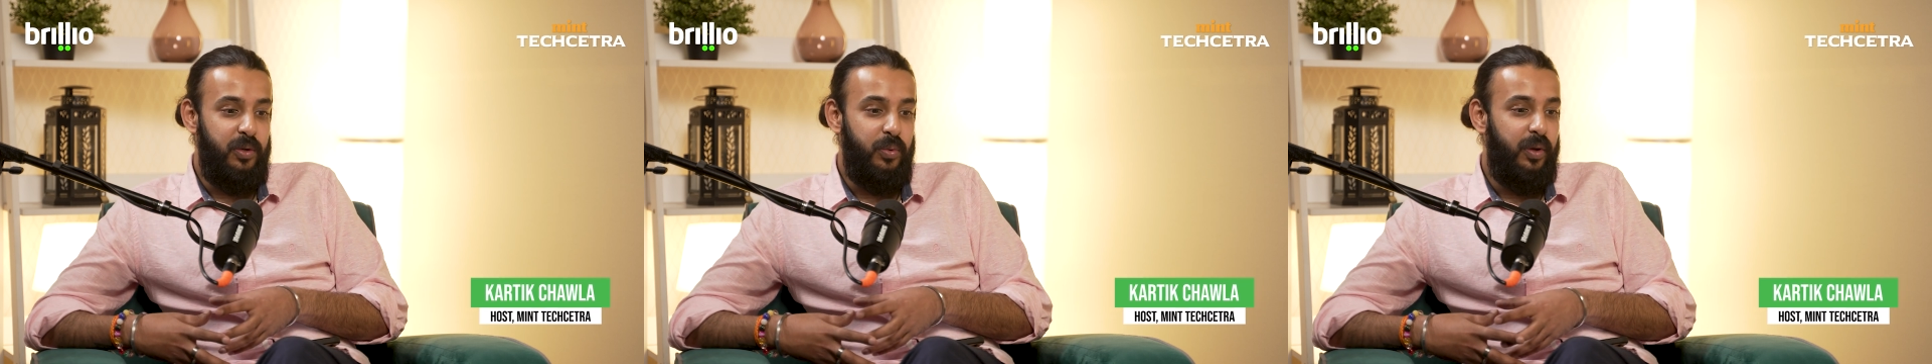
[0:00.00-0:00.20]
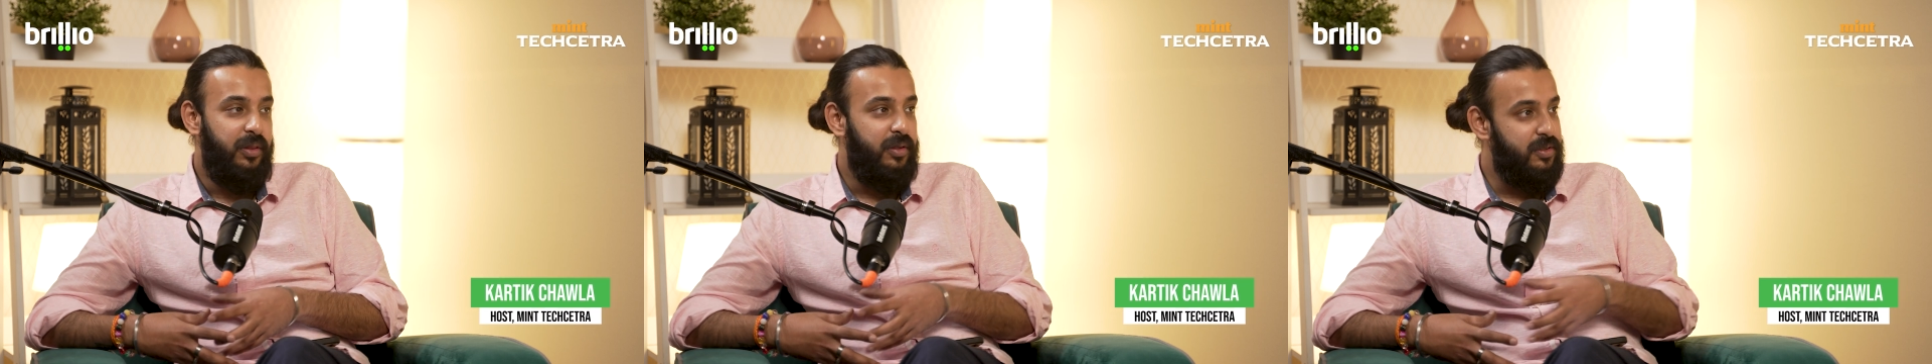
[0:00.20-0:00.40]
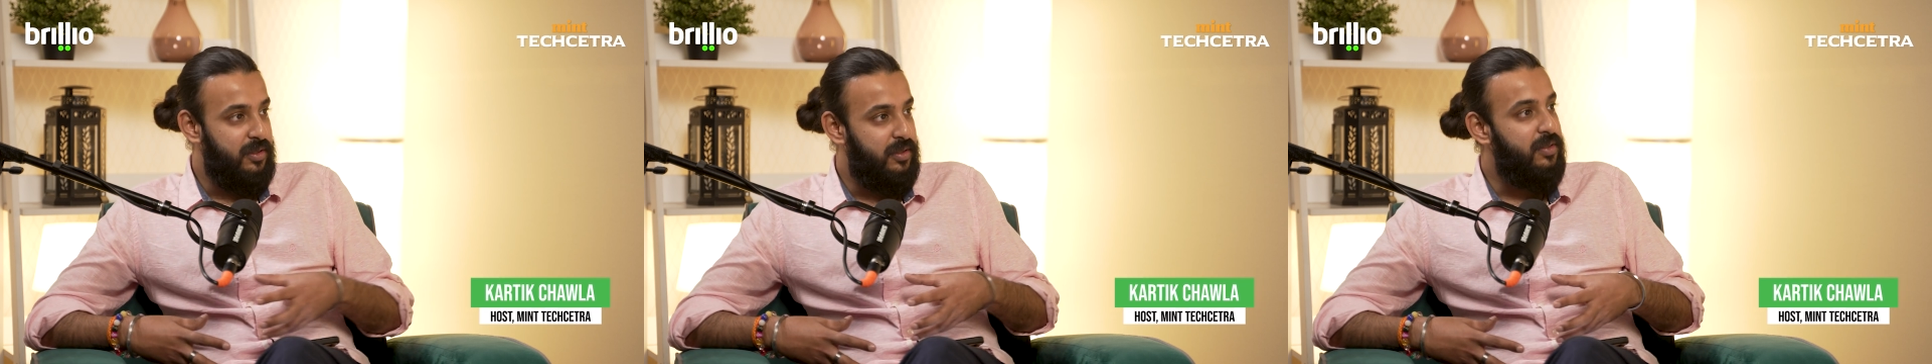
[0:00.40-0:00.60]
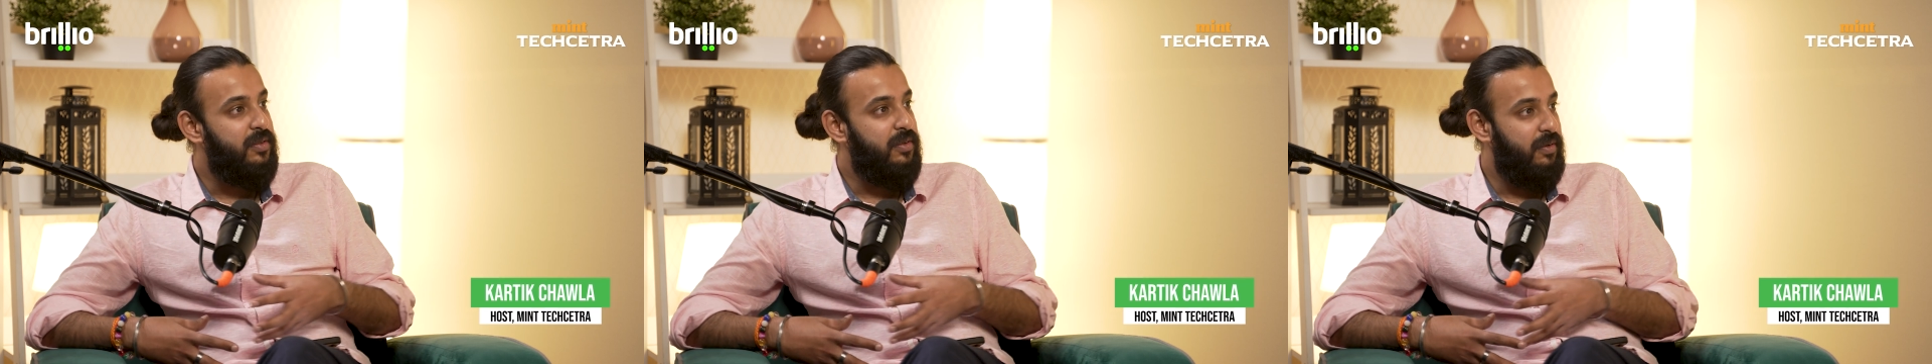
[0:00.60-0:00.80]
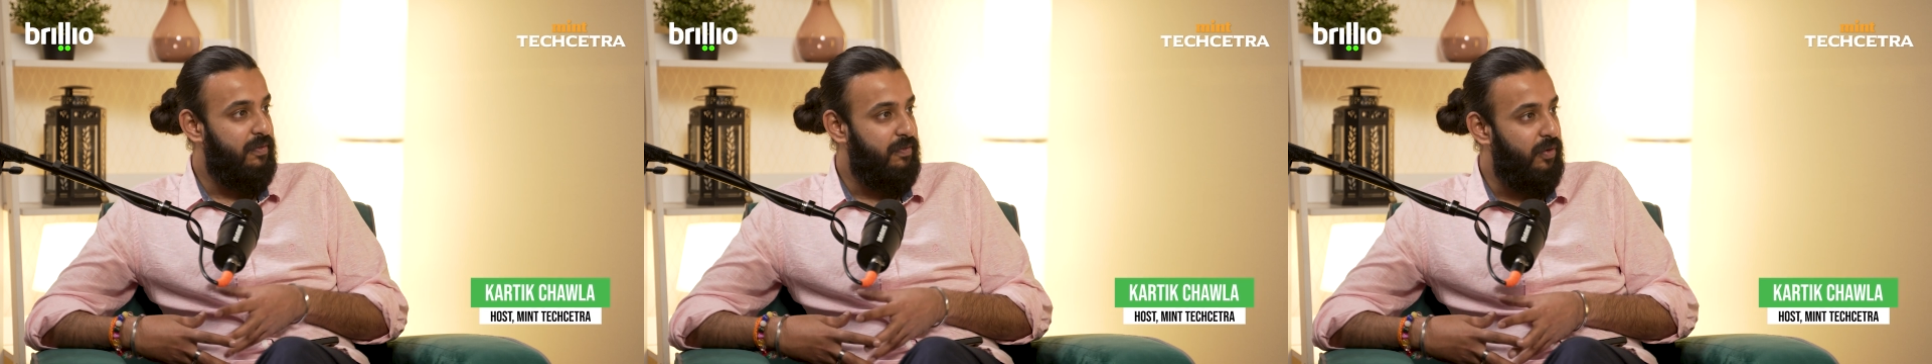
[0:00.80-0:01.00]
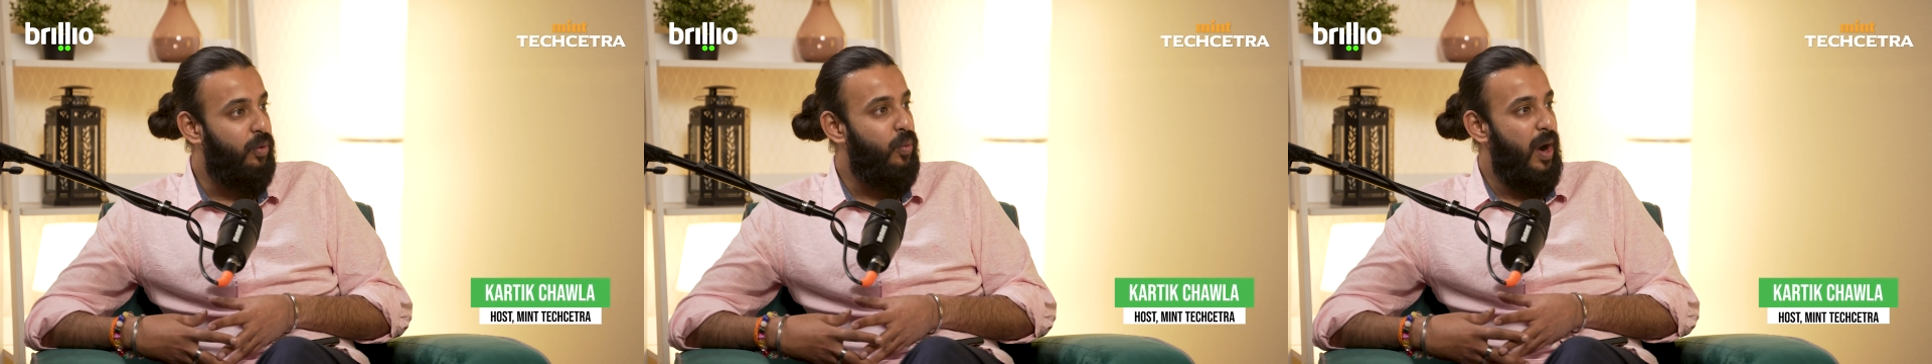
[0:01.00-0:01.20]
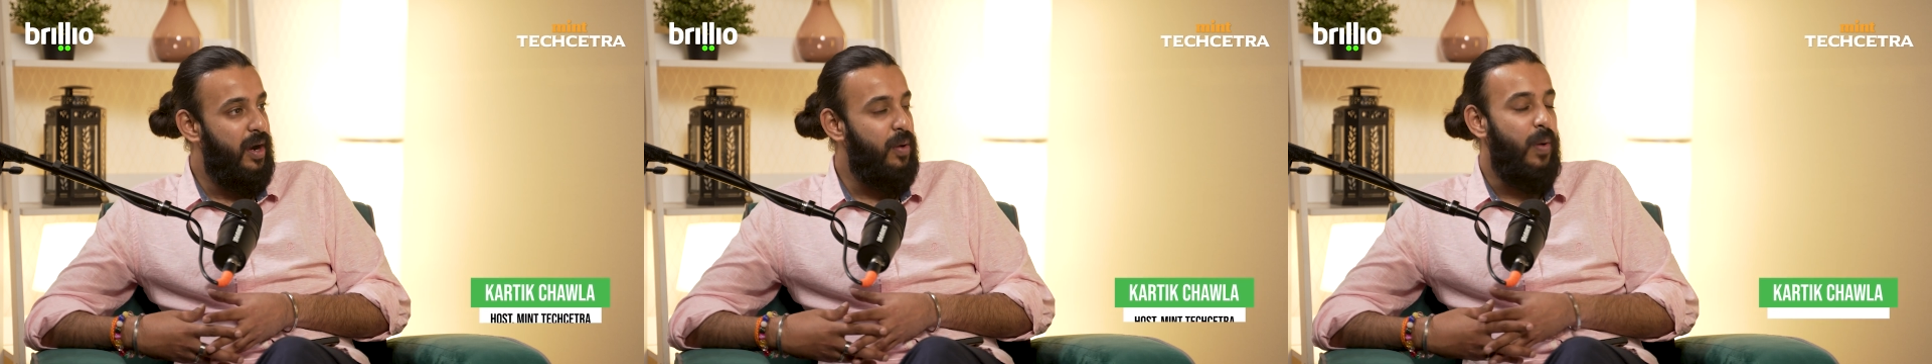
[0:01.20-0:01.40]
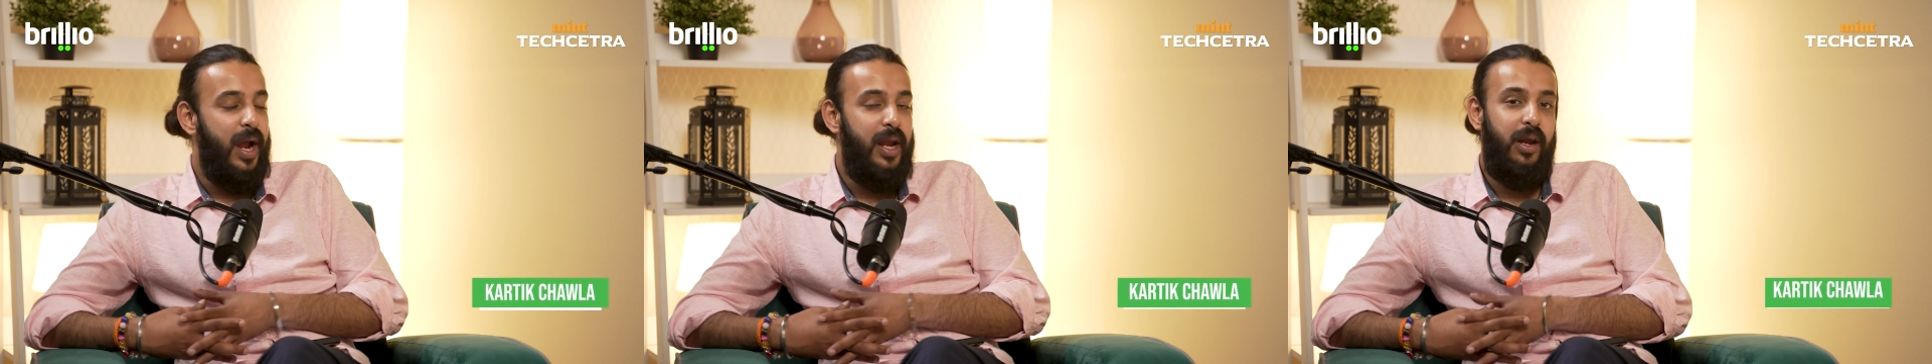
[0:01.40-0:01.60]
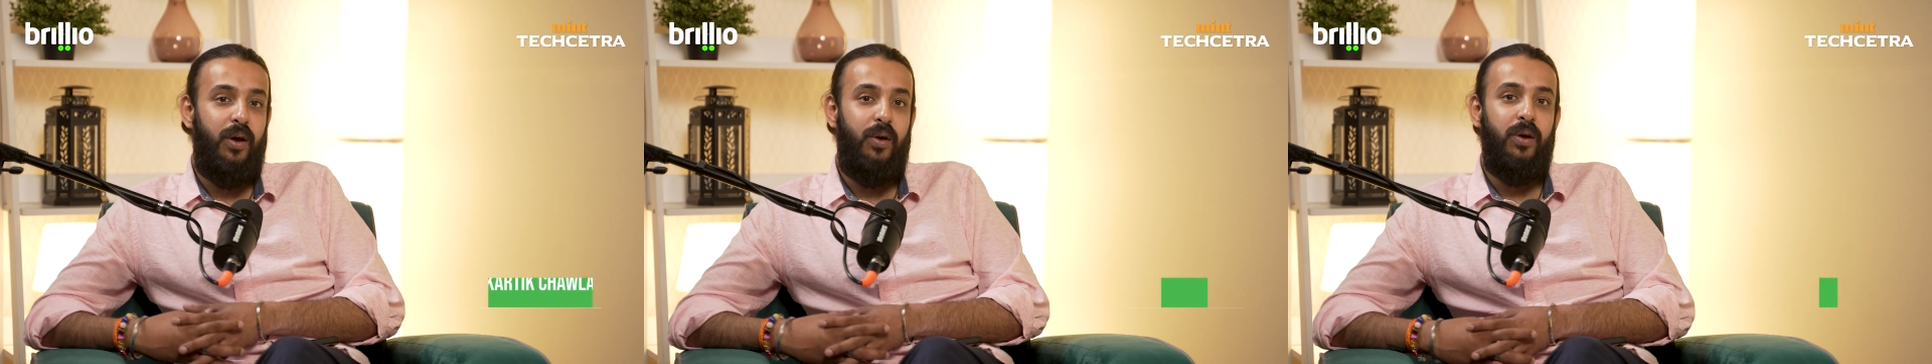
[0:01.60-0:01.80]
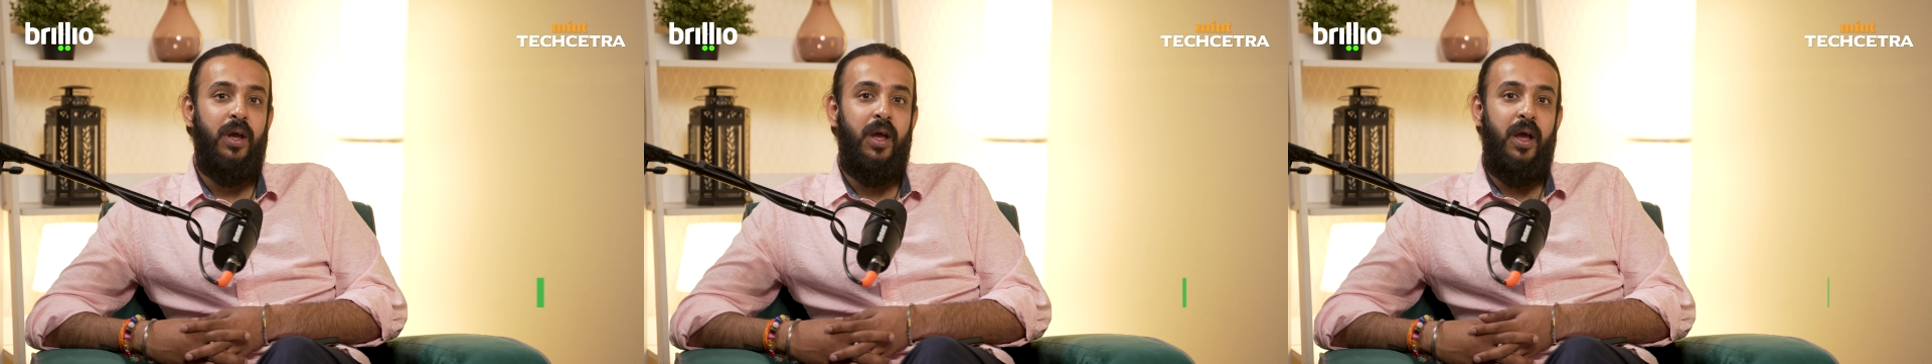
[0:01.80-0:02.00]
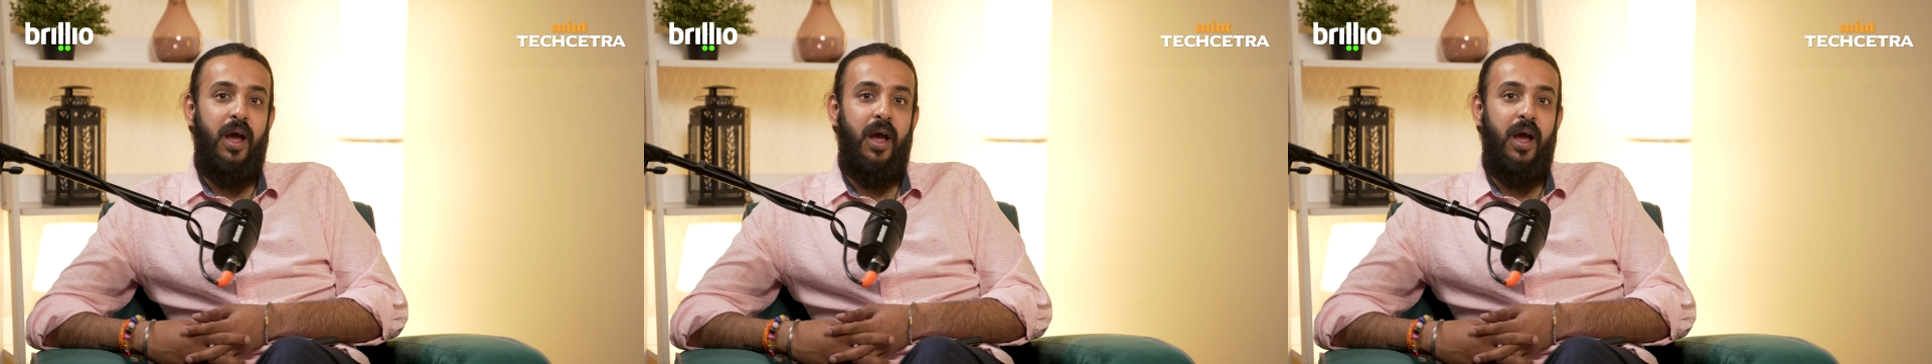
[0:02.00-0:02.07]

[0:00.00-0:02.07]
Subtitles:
doing this for quite a while now.